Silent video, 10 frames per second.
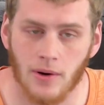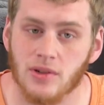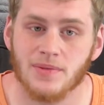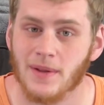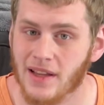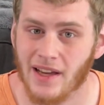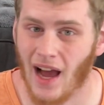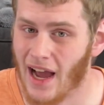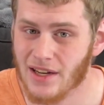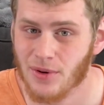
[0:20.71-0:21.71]
Ultimately,
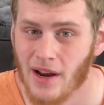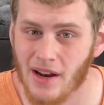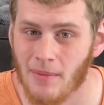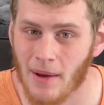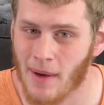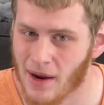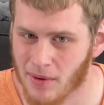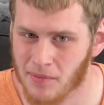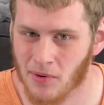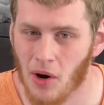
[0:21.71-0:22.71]
I traded in my
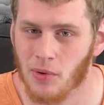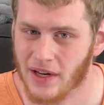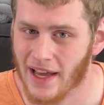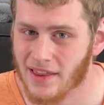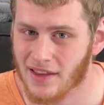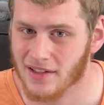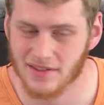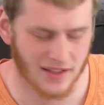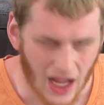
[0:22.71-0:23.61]
MacBook Pro to get this.